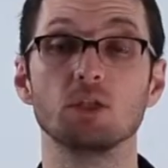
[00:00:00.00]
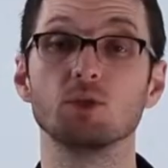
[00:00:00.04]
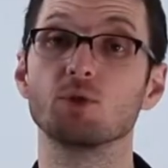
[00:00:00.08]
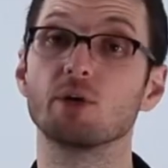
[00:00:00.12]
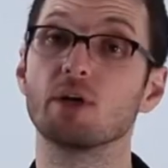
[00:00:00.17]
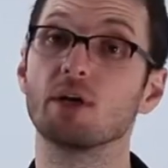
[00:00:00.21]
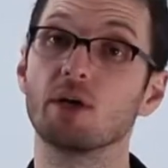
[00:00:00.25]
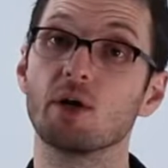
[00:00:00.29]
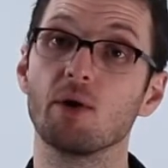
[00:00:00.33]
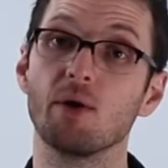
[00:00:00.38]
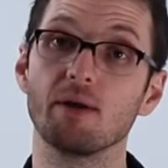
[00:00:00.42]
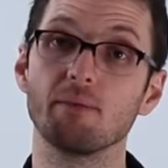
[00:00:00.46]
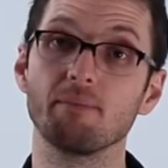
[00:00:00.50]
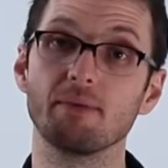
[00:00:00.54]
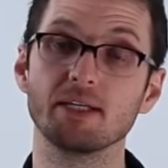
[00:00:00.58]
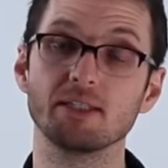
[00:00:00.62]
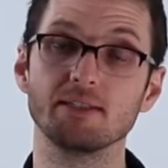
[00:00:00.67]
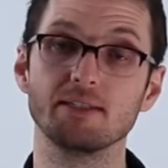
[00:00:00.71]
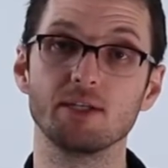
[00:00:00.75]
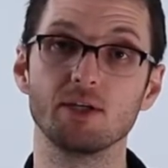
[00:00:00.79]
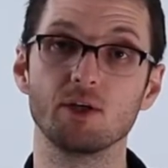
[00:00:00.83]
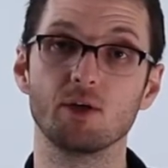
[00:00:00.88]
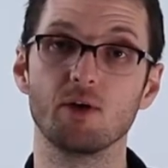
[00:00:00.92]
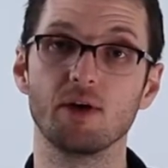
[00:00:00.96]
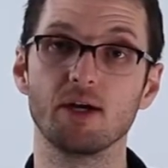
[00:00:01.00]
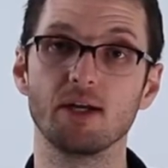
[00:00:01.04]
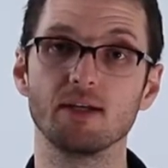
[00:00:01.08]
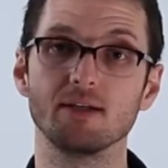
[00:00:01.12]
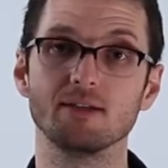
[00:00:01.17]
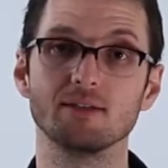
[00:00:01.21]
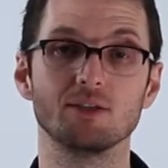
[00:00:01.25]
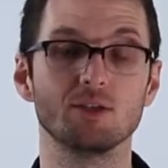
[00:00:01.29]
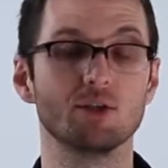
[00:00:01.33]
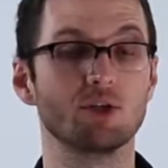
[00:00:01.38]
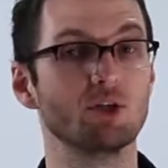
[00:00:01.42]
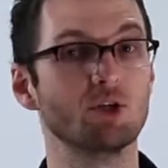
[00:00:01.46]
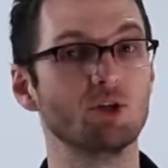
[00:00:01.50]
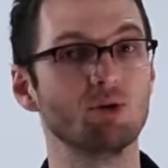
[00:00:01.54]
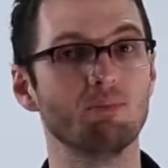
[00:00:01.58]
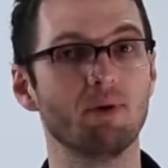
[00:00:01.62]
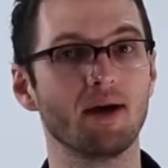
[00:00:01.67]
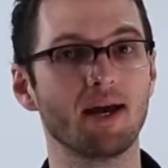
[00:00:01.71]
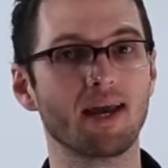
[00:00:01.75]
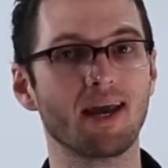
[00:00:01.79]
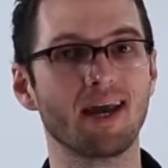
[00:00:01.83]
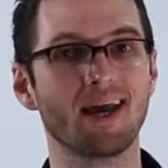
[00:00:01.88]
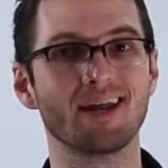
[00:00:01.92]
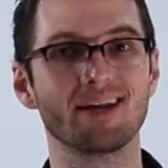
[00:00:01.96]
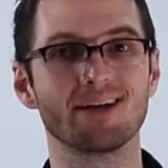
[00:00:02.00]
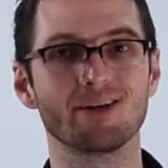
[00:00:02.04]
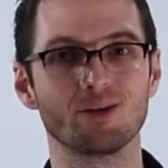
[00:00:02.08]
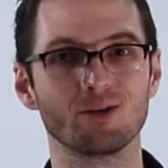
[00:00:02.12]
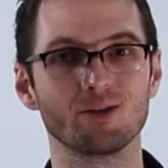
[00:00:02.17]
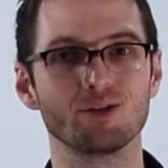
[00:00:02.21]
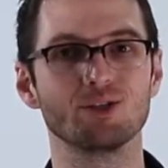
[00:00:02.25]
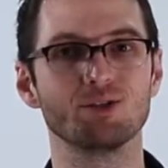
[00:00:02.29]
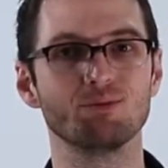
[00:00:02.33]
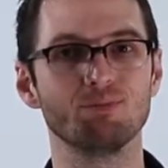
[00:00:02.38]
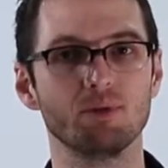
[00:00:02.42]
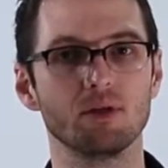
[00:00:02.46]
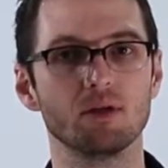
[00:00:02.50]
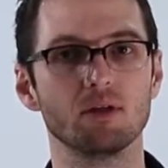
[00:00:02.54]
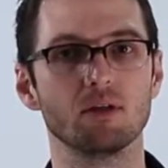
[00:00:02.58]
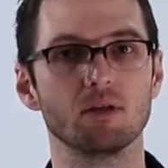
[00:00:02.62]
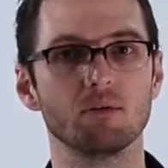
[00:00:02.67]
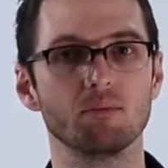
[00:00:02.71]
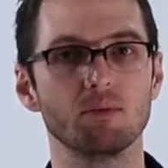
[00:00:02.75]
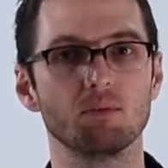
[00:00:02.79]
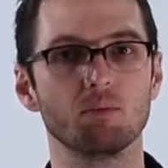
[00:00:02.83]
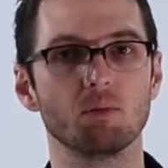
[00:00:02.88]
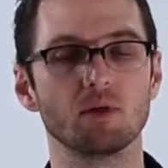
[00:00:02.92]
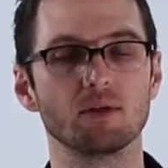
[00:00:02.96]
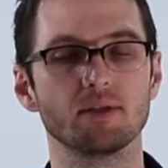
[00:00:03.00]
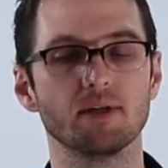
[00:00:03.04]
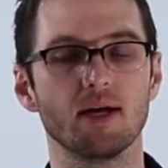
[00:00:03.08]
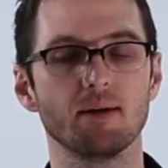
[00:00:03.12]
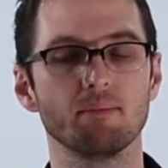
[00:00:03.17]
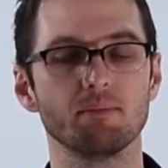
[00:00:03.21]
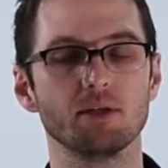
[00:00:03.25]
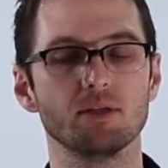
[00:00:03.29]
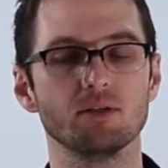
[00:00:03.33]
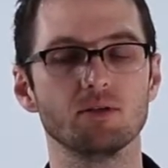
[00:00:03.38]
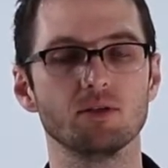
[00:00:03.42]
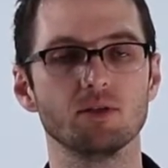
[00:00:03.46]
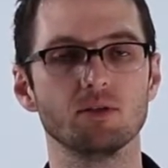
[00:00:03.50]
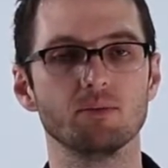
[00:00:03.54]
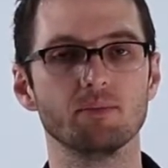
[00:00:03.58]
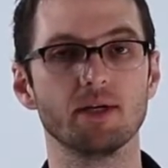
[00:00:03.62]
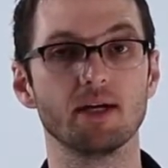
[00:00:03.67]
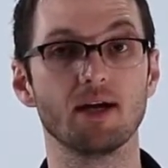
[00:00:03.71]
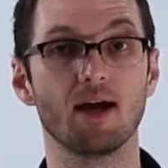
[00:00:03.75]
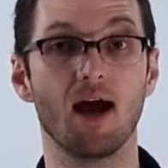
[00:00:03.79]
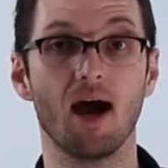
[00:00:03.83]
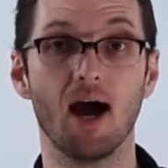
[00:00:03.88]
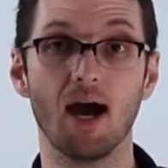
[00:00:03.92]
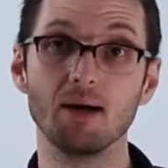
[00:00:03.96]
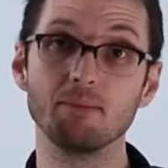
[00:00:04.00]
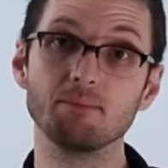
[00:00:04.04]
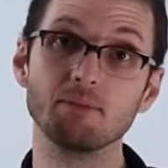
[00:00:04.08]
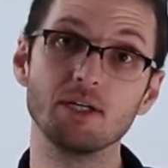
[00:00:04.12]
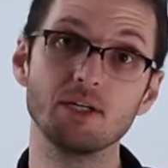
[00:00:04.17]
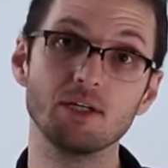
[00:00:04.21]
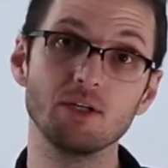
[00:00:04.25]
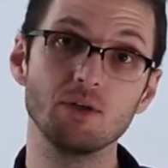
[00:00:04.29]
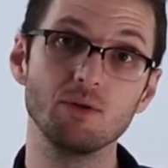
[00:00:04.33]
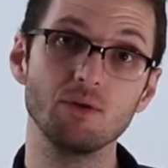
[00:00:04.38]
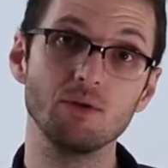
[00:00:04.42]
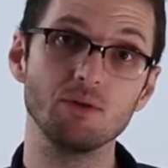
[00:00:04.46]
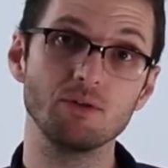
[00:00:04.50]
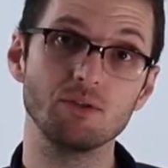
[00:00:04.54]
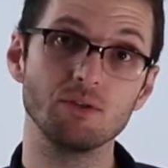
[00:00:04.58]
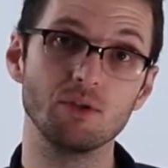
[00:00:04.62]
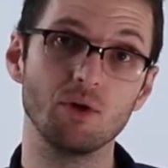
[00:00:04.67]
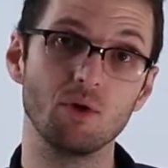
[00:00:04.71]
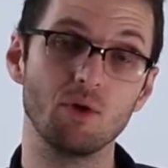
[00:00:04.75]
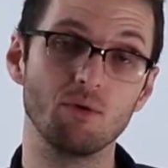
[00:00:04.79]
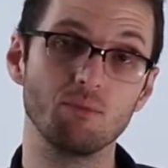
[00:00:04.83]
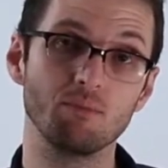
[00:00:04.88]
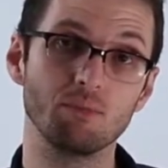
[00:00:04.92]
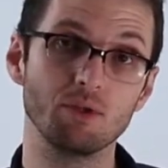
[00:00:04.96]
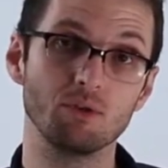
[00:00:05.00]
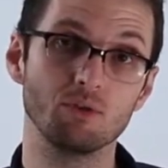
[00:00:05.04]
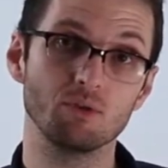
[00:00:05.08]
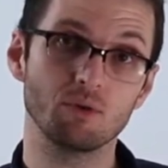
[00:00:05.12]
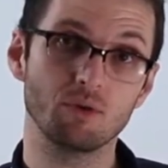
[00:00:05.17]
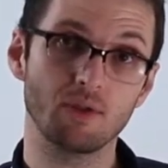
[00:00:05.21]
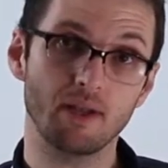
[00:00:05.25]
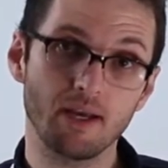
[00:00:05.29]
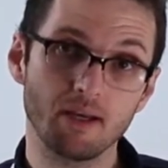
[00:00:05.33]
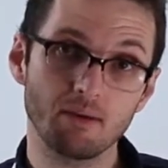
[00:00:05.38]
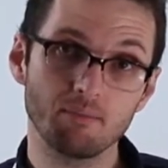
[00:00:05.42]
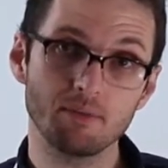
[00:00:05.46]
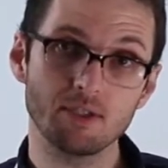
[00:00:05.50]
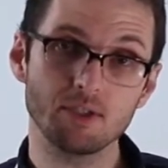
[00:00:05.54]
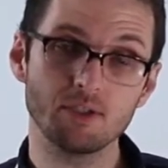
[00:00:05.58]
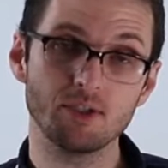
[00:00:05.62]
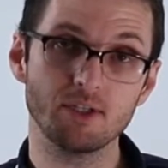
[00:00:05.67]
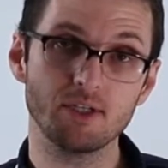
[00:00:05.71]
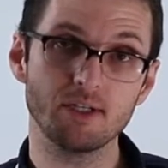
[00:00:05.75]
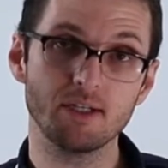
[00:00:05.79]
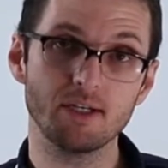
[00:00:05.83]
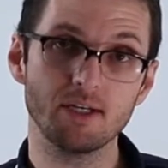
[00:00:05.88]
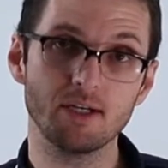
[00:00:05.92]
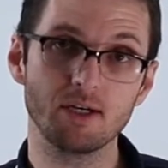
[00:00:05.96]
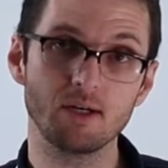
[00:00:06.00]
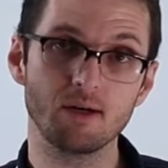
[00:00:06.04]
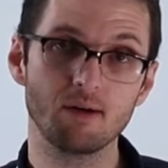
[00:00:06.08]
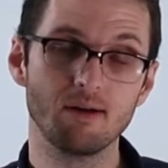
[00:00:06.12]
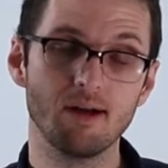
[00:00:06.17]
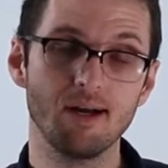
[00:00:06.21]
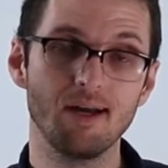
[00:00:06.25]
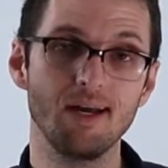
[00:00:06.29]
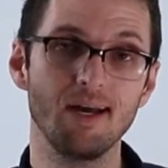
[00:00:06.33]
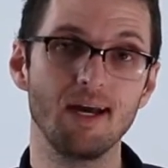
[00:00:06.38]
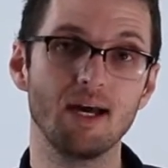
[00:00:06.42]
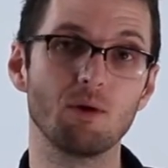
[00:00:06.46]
So we're gonna go ahead and mix the ingredients. You can do it by hand, it'll just be a little bit more time consuming. I'm gonna use the old mutual aid machine here.